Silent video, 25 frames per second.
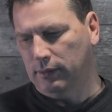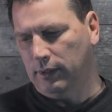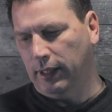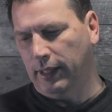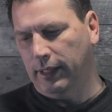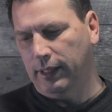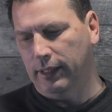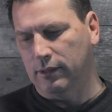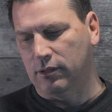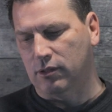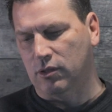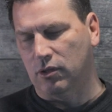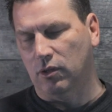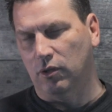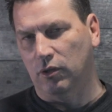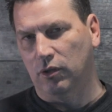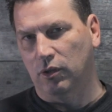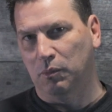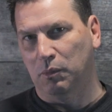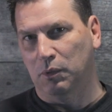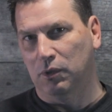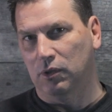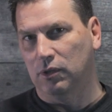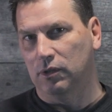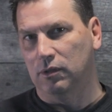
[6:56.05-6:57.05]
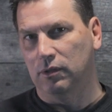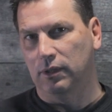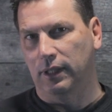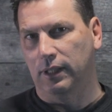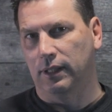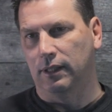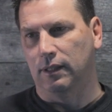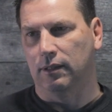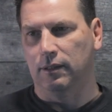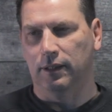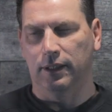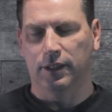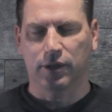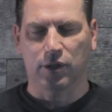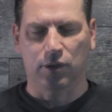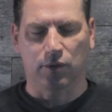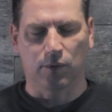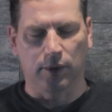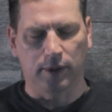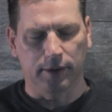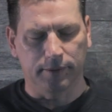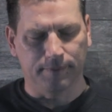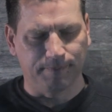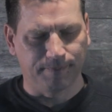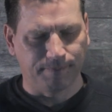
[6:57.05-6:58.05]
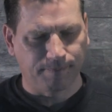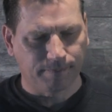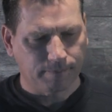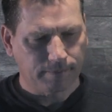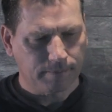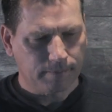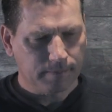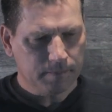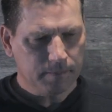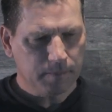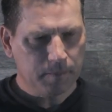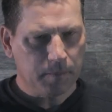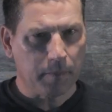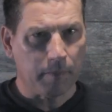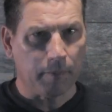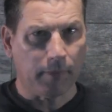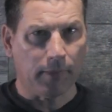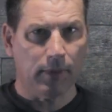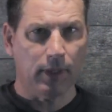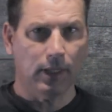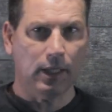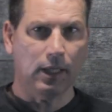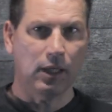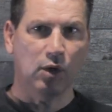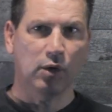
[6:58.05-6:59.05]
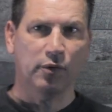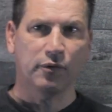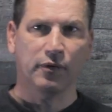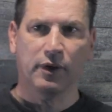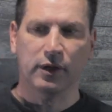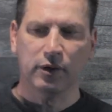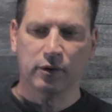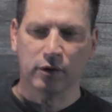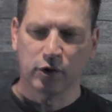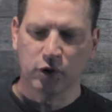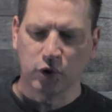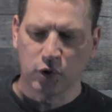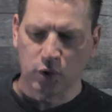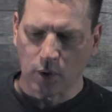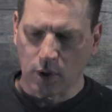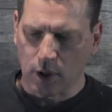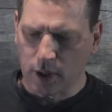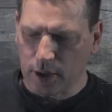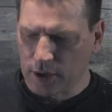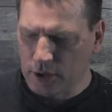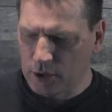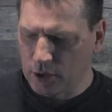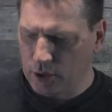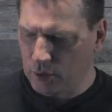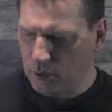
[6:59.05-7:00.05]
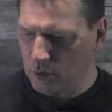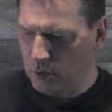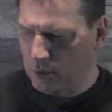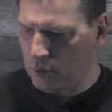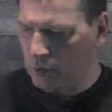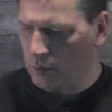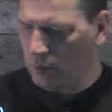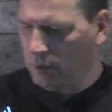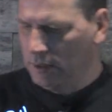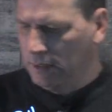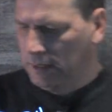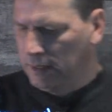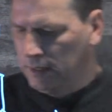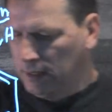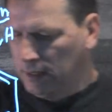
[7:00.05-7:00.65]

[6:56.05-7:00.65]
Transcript: and soluble in glycerin. Now, if I were to draw you,